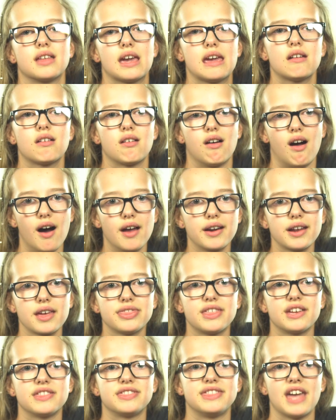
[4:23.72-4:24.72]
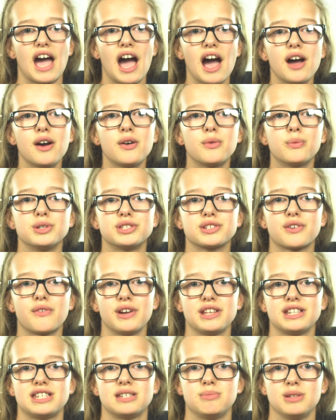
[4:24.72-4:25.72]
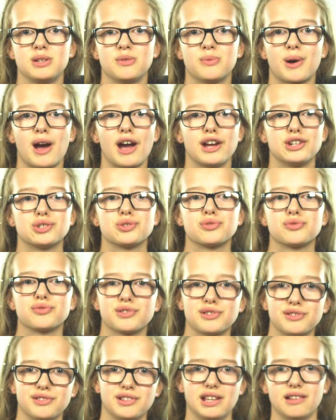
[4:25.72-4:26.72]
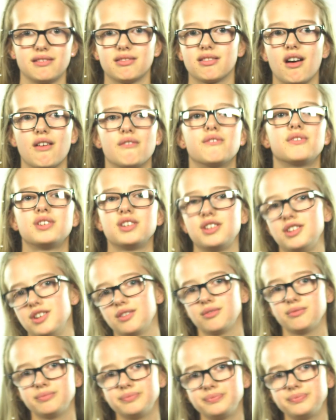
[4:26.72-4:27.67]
later on that that was going to be what I truly love to do.